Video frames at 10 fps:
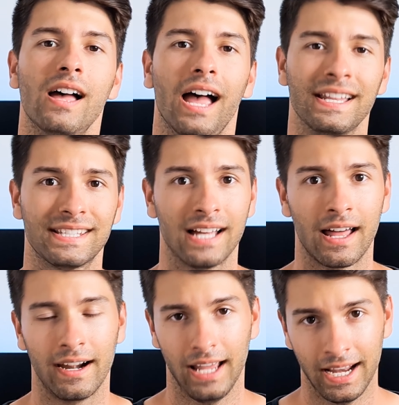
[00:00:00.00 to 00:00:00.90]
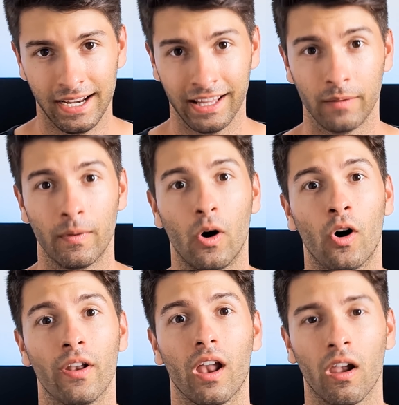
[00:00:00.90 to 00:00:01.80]
and started editing them
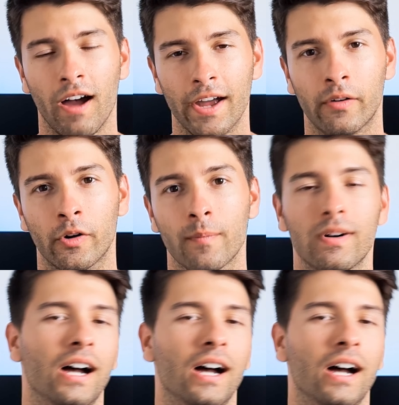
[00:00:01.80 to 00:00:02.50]
on Lightroom.